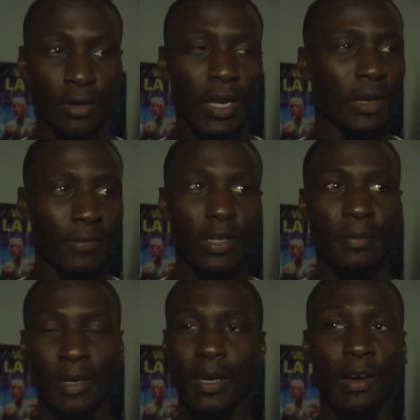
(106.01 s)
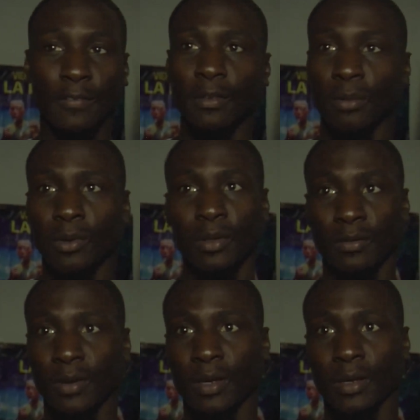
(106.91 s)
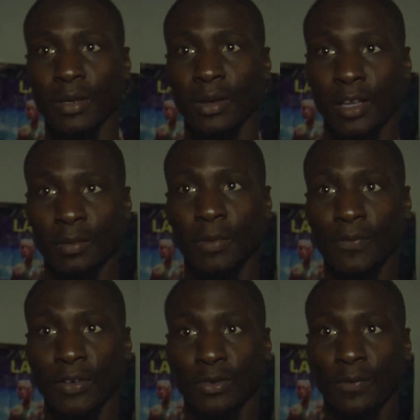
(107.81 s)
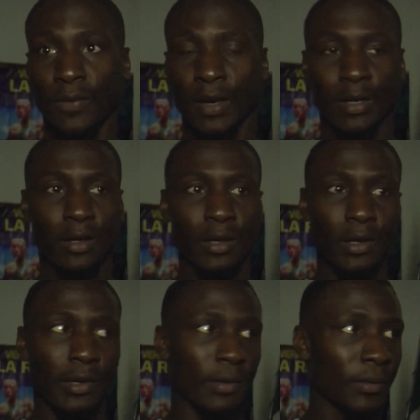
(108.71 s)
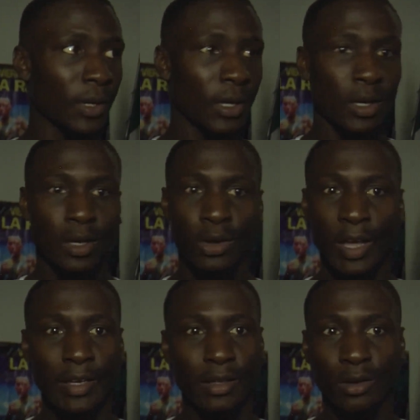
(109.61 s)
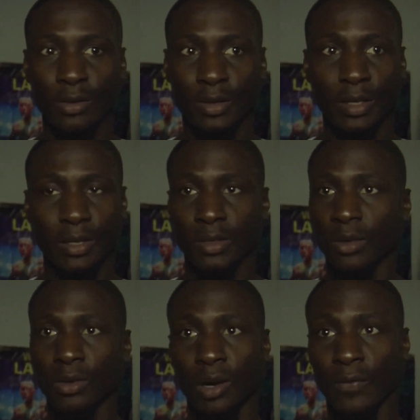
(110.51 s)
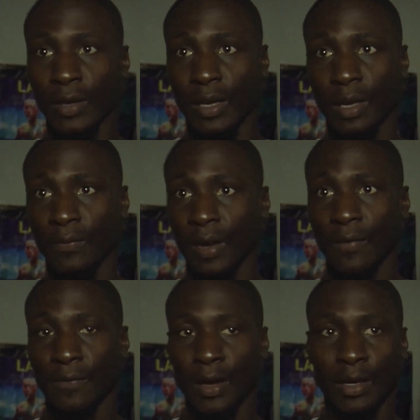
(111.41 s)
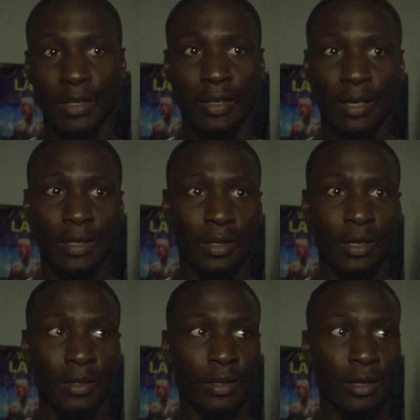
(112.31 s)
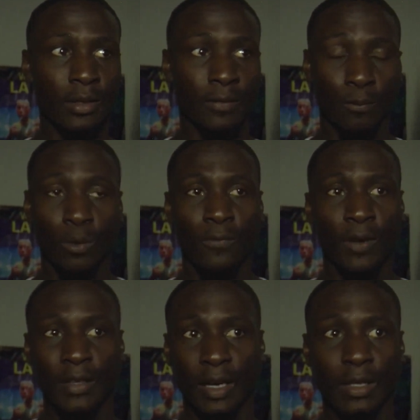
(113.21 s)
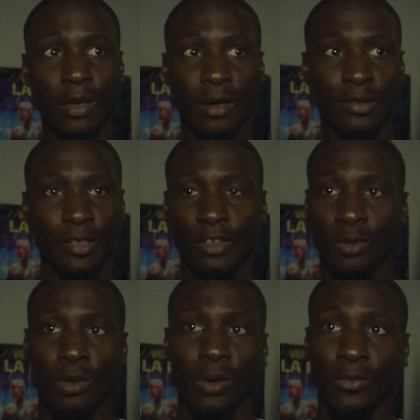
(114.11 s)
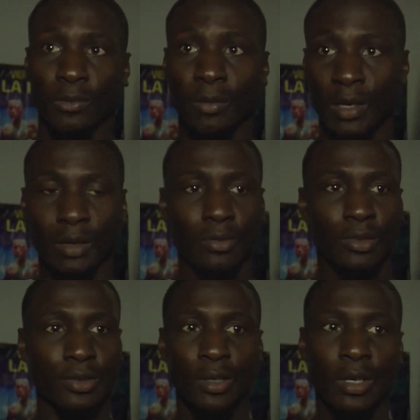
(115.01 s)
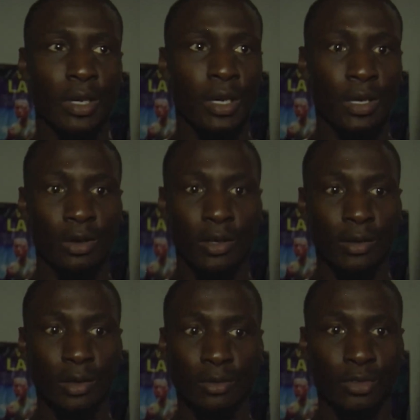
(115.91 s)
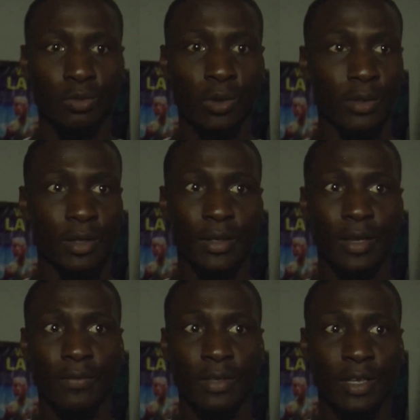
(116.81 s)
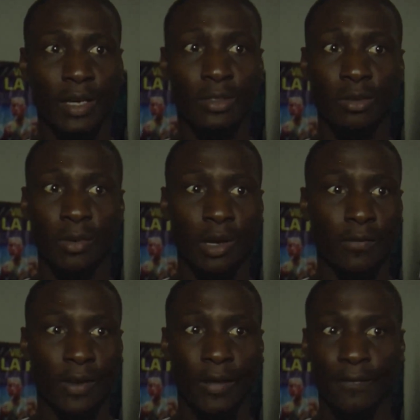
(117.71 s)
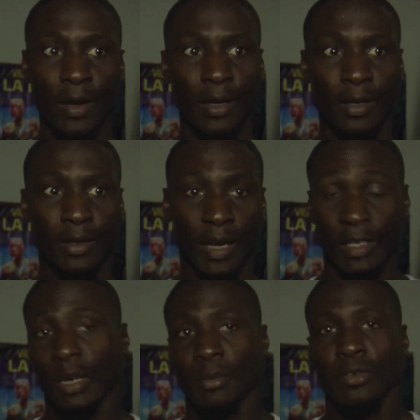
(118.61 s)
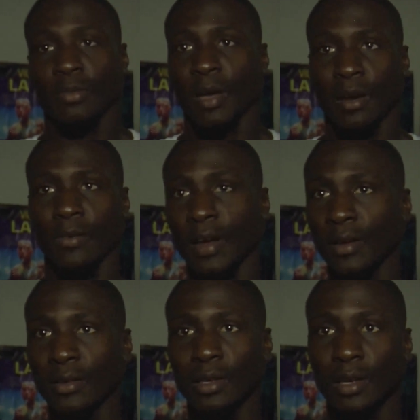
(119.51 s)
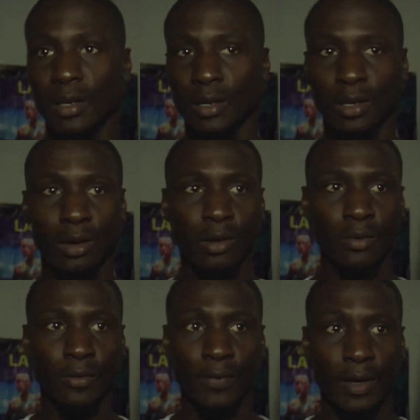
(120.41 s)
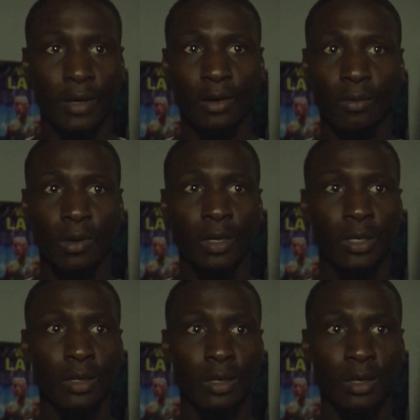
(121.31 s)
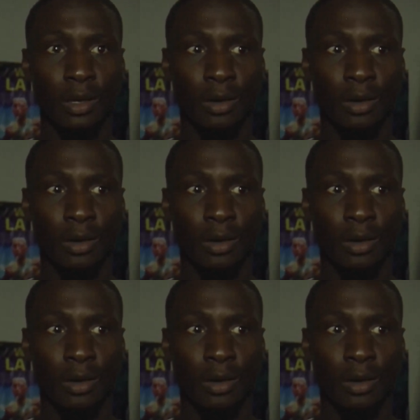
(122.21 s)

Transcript: comfortable in the ring, you know, as a professional fighter. You know, any little thing could throw you off your game for that fight. And that and the one fight that I lost, that's what it was for me. It was just, you know, it was just one thing that really kind of threw me off for that fight, and I ended up losing by a round. You know, it was a fight I could have won, you